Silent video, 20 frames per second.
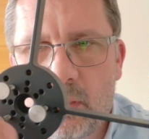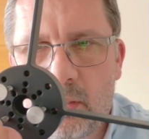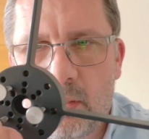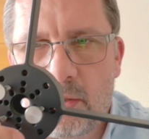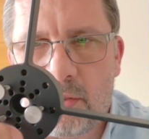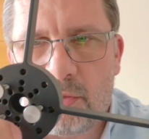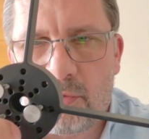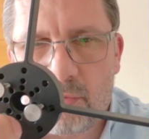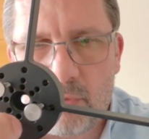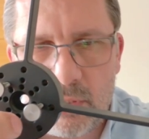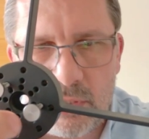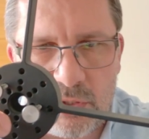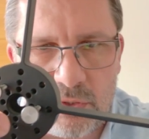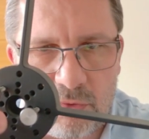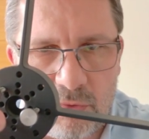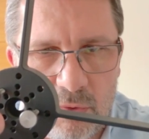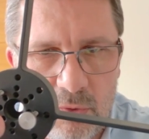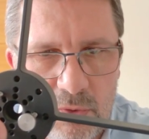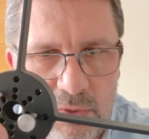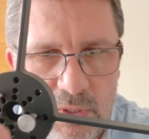your 3
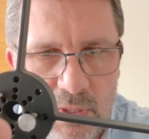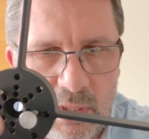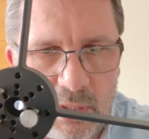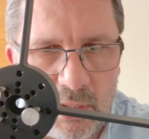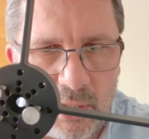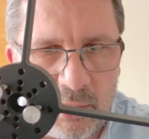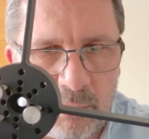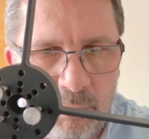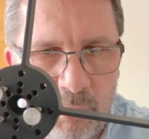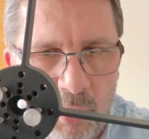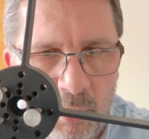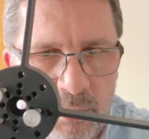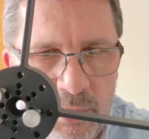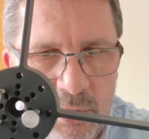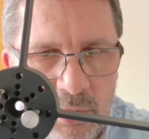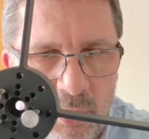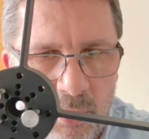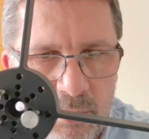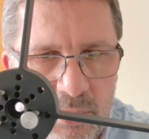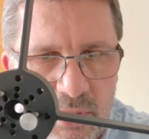screws. They're like Bob's
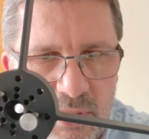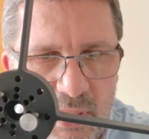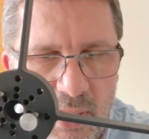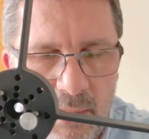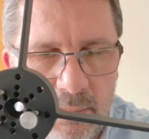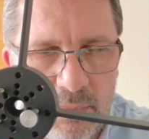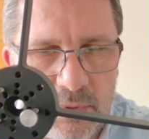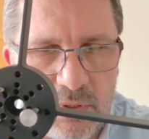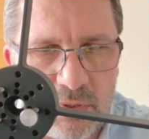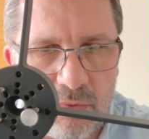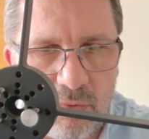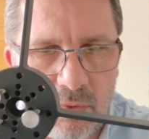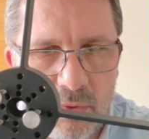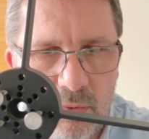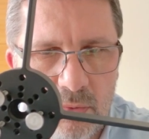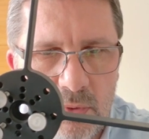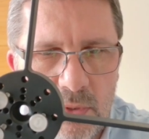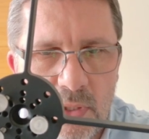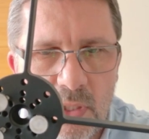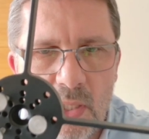Knobs type
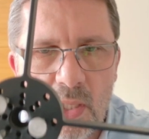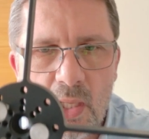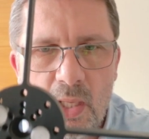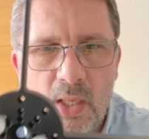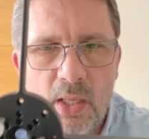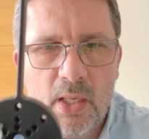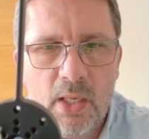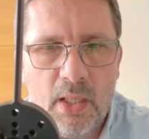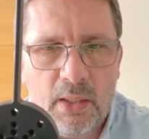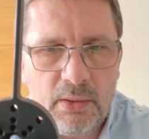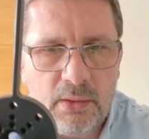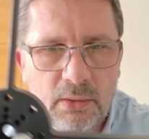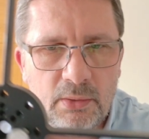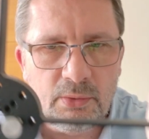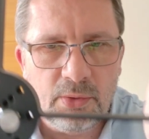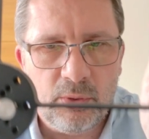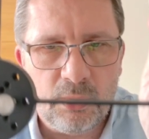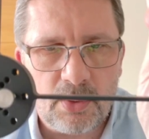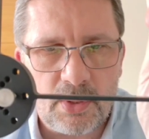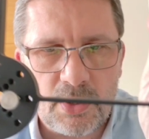screws. And you'll
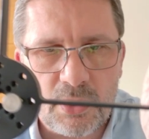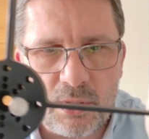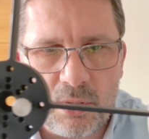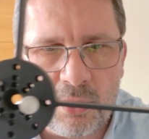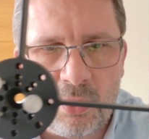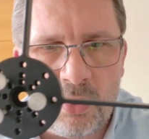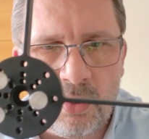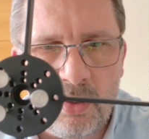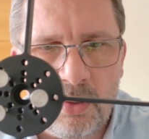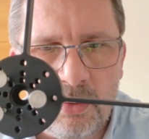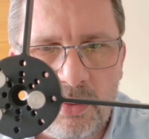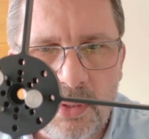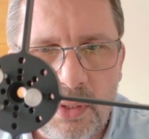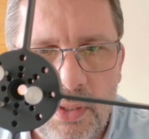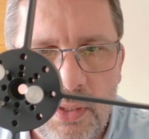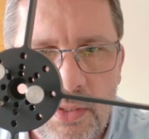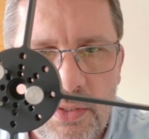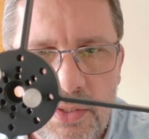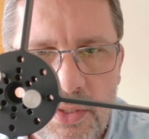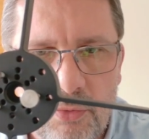notice on
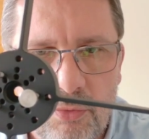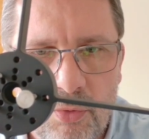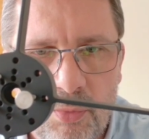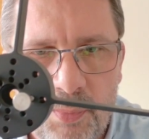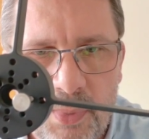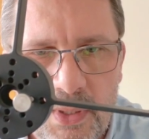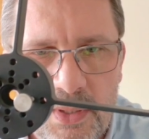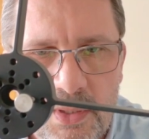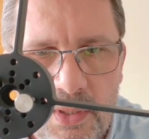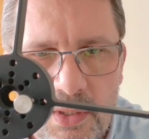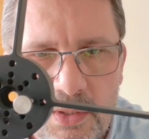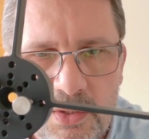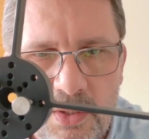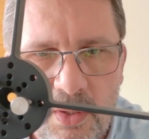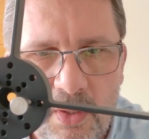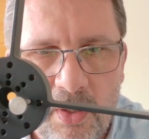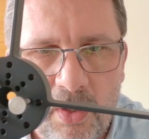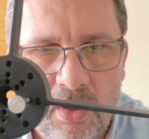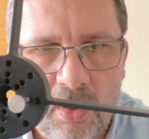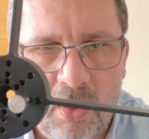the central piece here there's
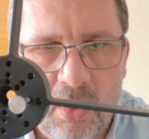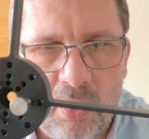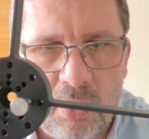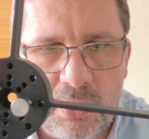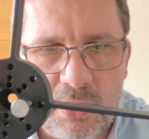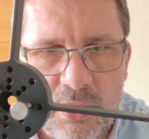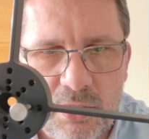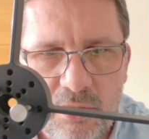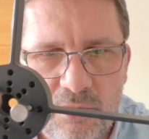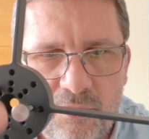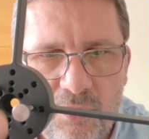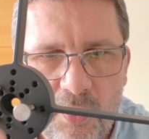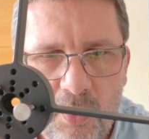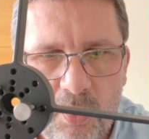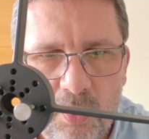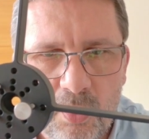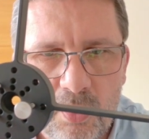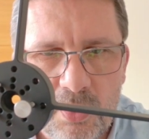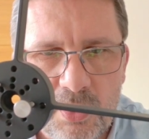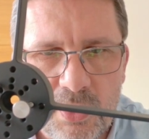lots of
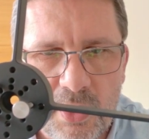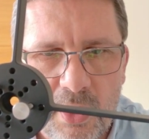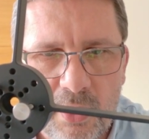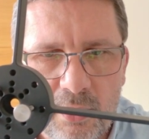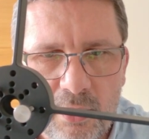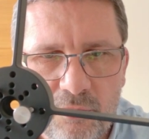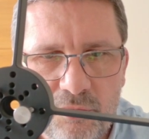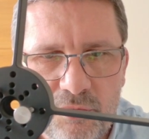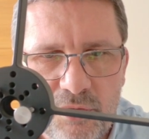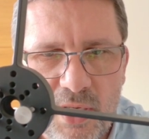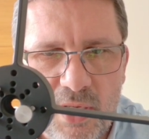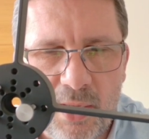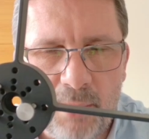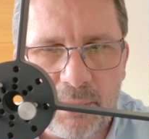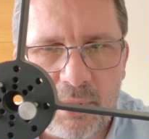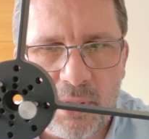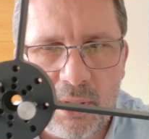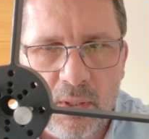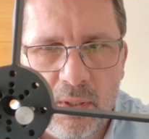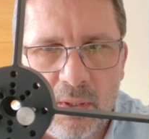holes that they've
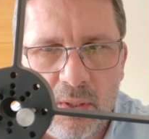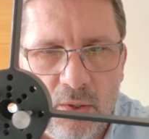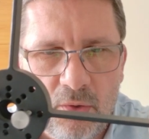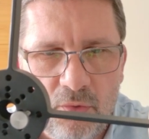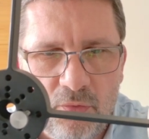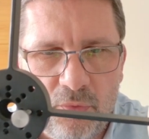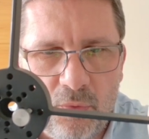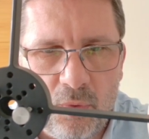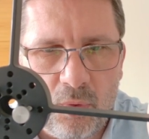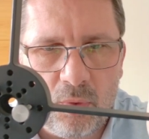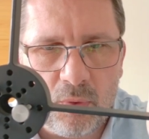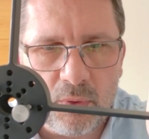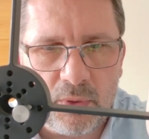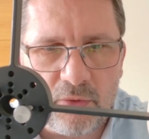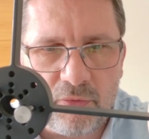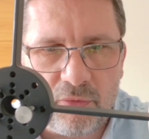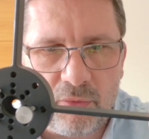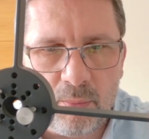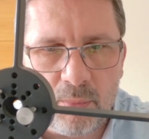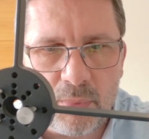tapped for
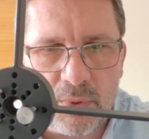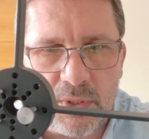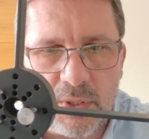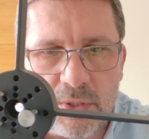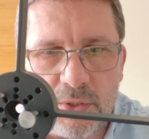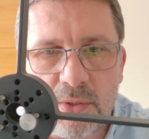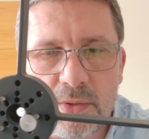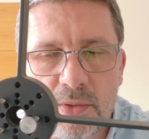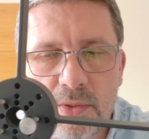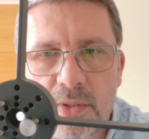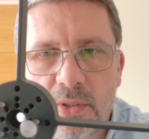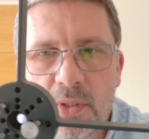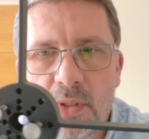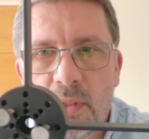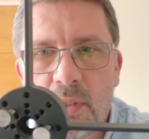different positions,